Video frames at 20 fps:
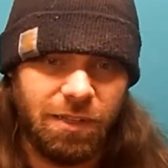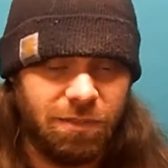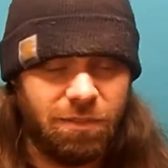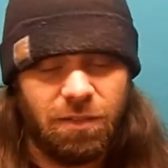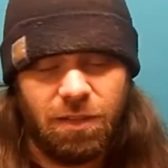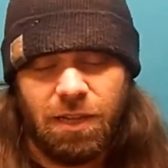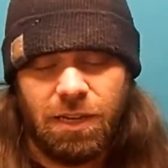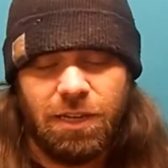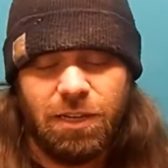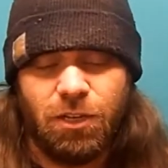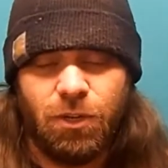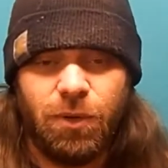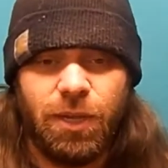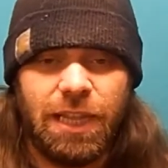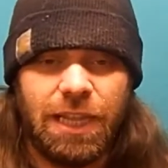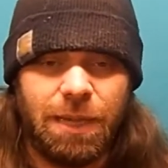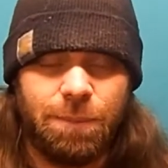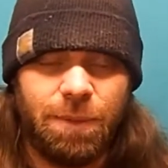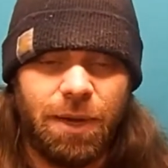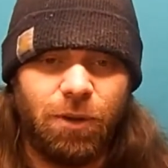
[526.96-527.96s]
I didn't know anything
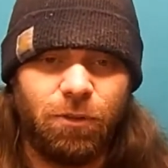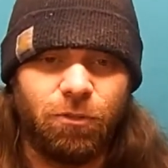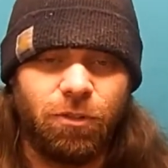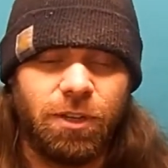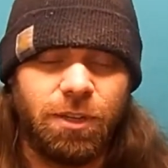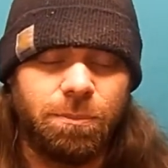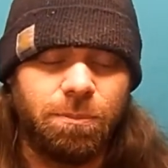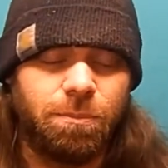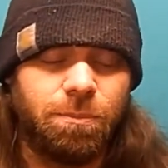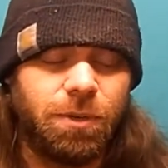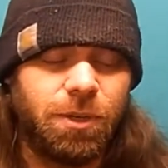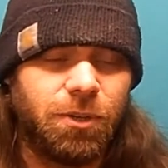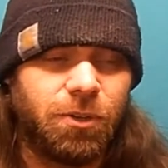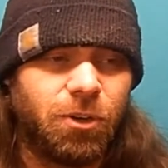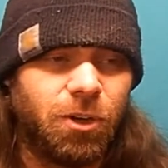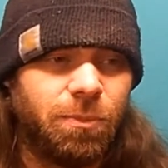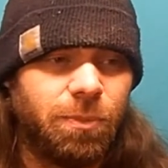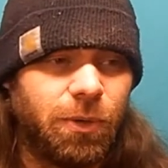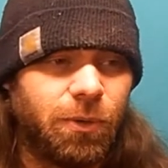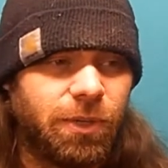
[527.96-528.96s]
about really guitar
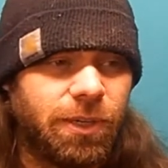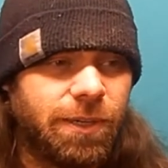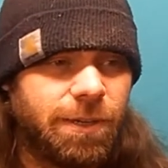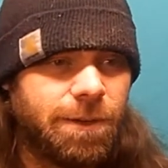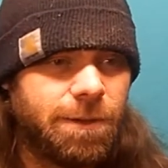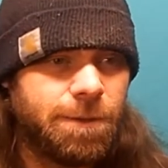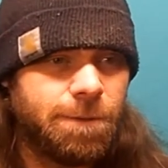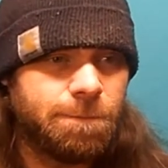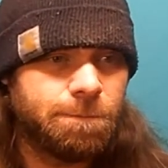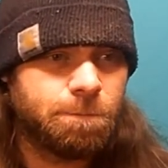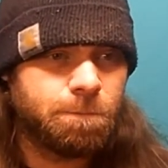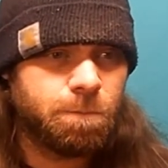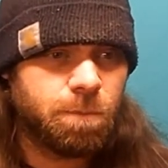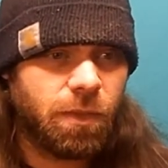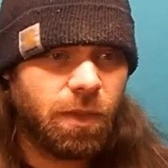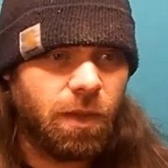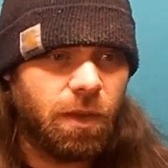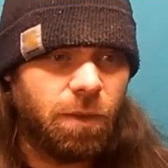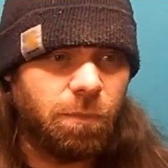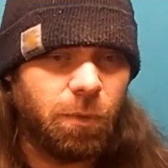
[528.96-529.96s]
building.
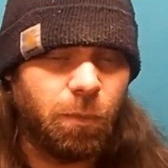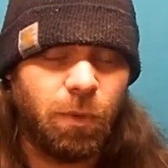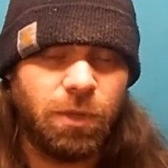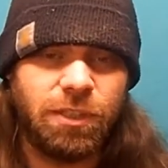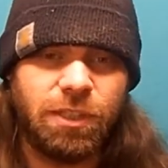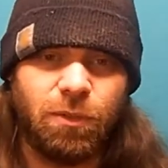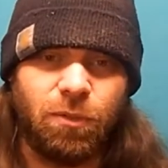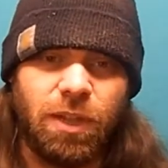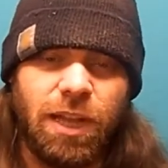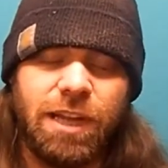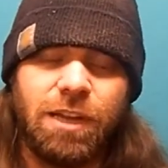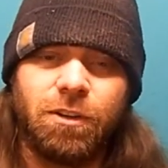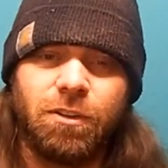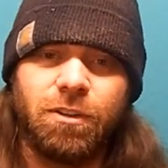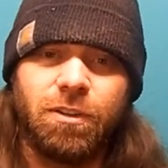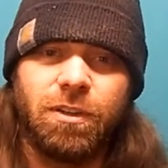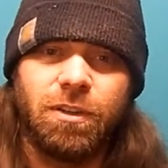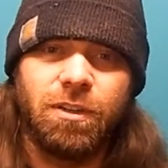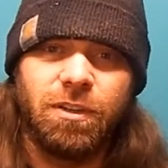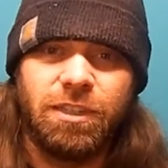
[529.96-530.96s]
It wasn't until later,
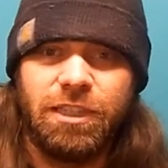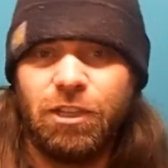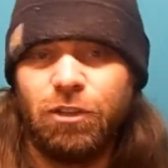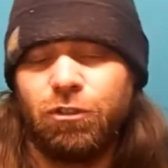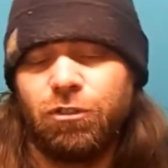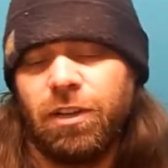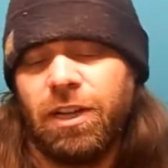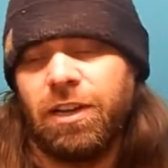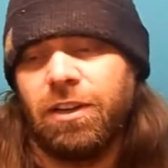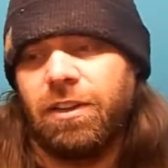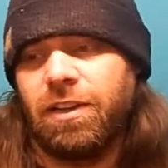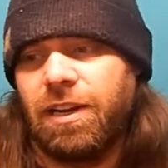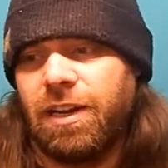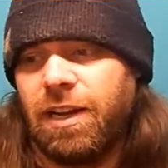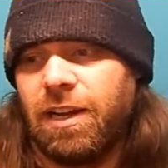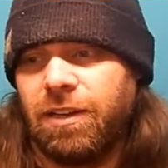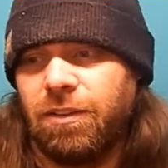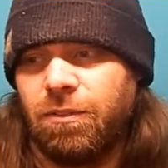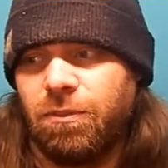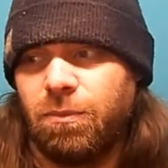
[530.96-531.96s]
years later, that
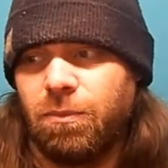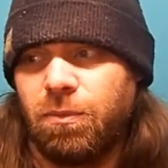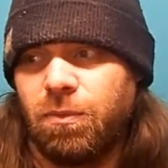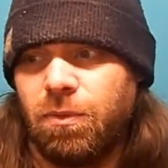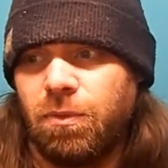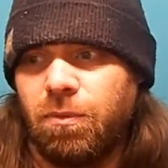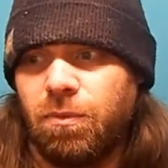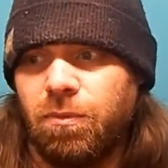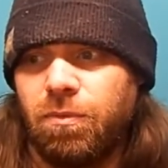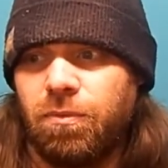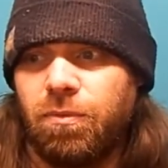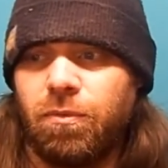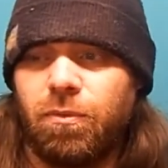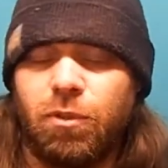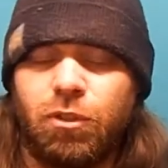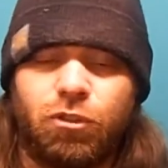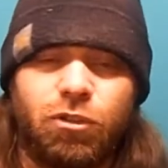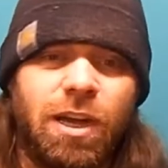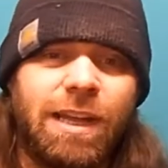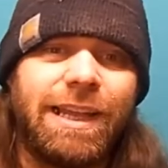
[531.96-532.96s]
I was
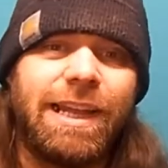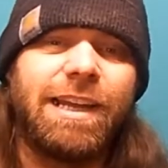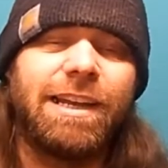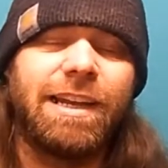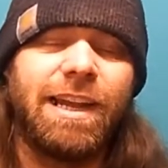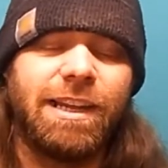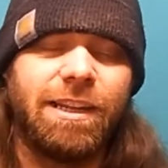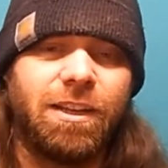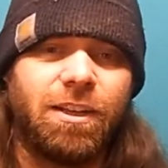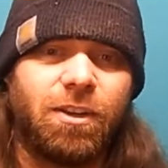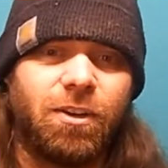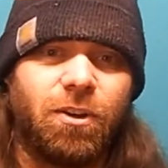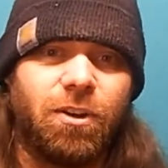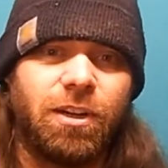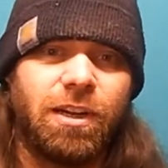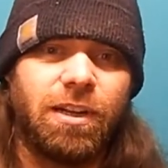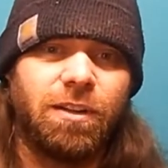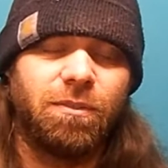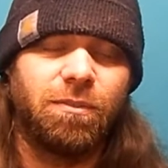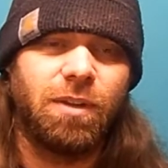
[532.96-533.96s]
trying to intonate the guitar, and
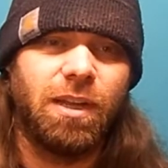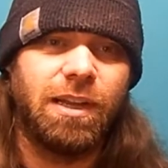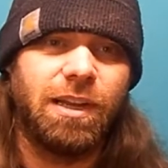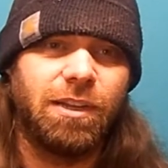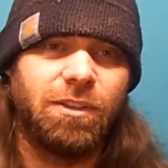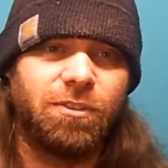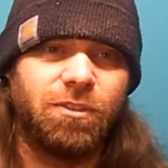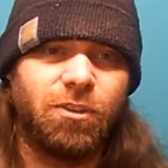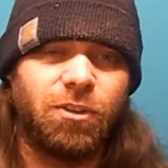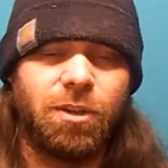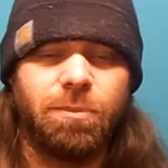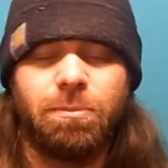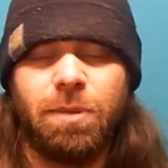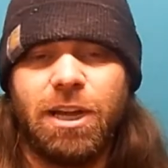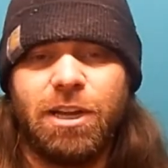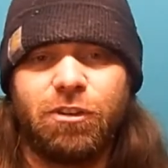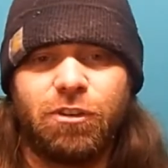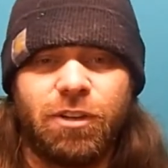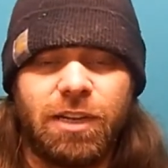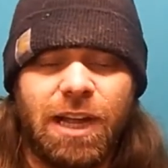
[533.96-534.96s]
I started
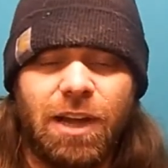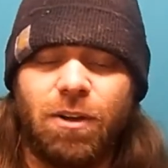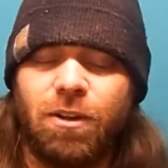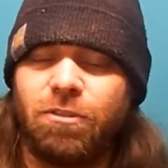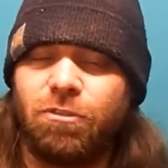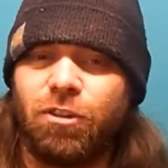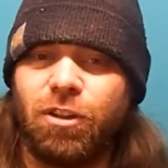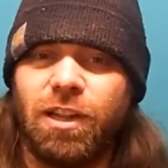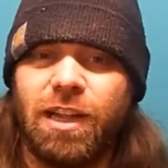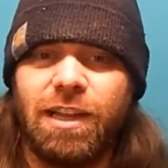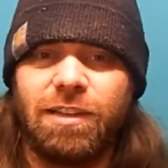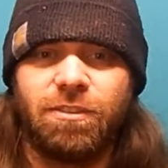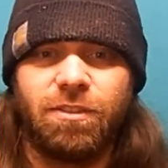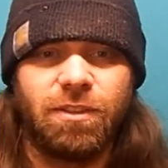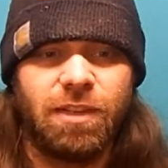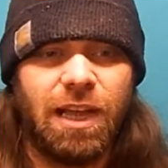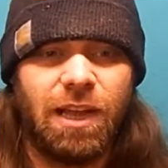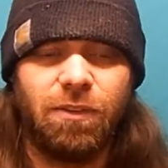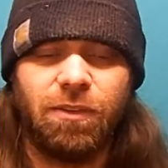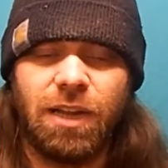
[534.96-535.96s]
measuring out and realized that,
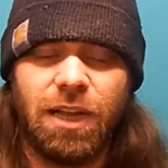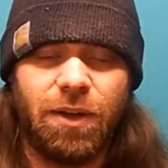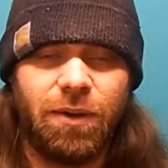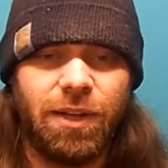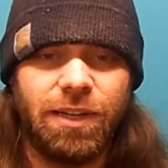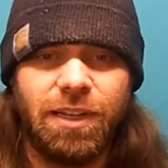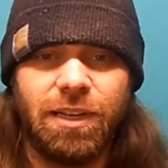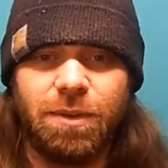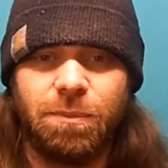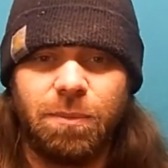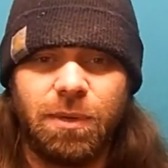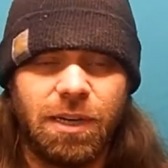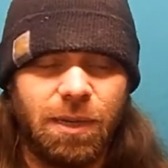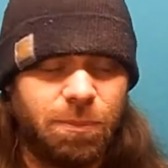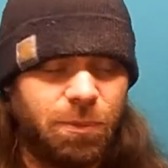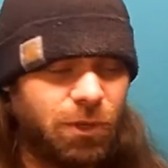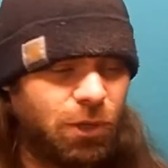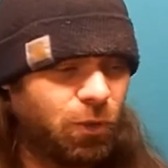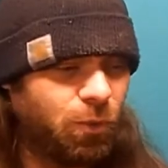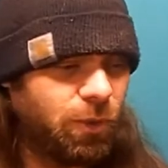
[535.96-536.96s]
I don't know how I did it, but I
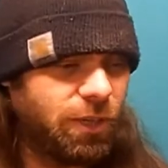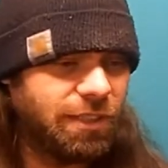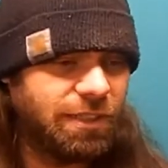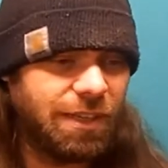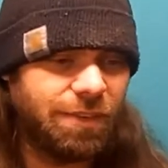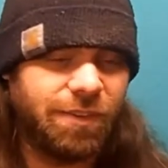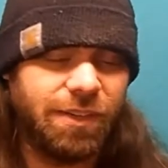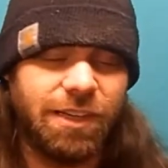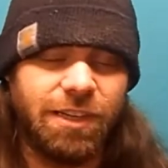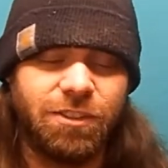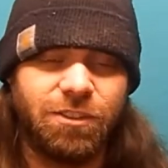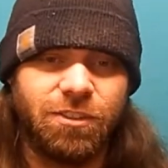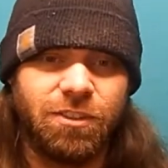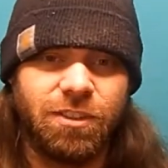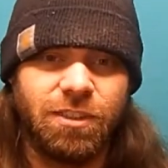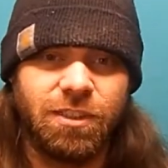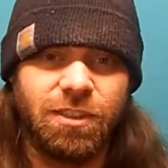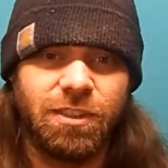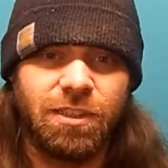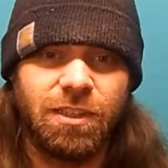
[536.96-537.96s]
put a 27-inch,
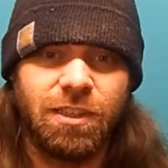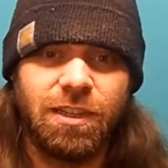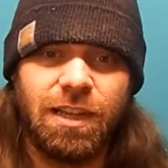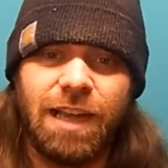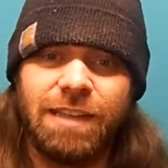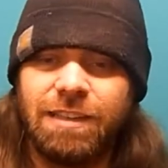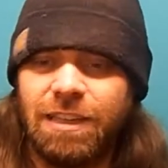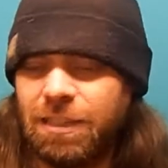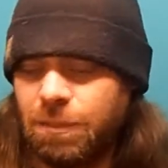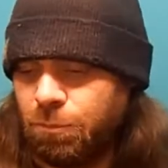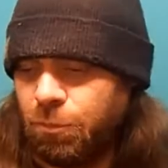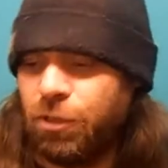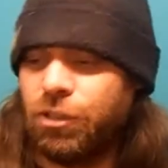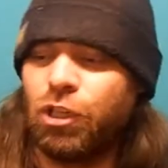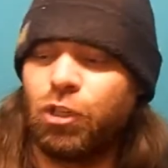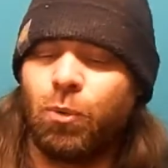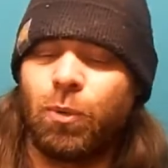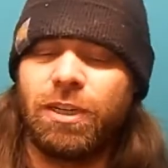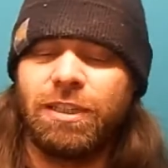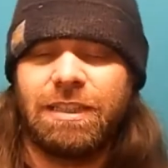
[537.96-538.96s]
I set the bridge at
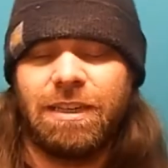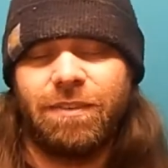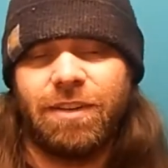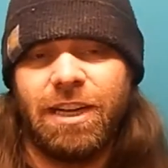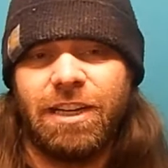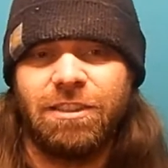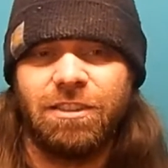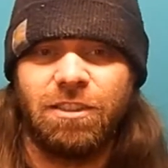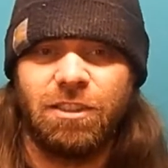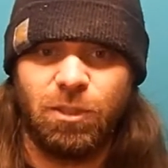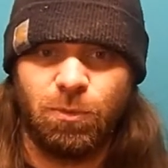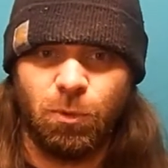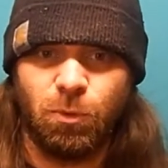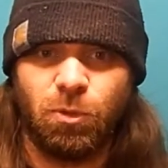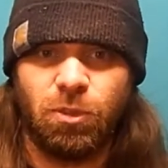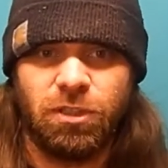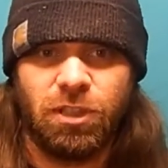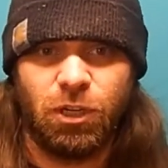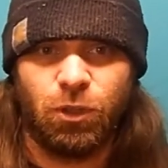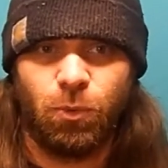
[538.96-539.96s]
27 inches and it's supposed to
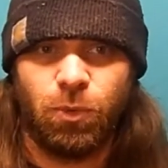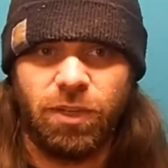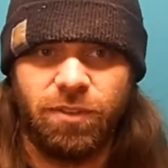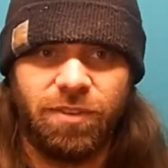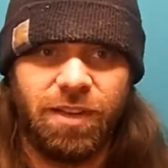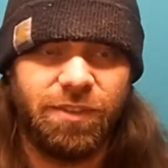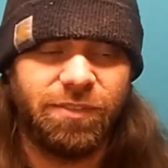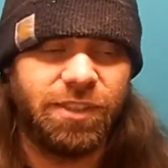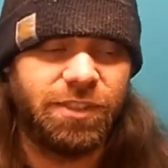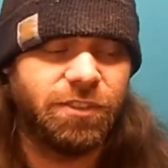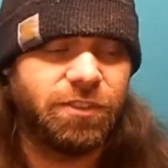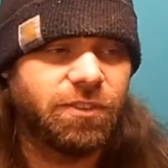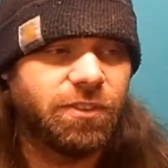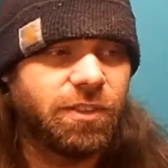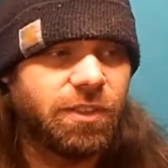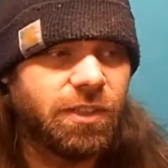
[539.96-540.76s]
set at 25 inches.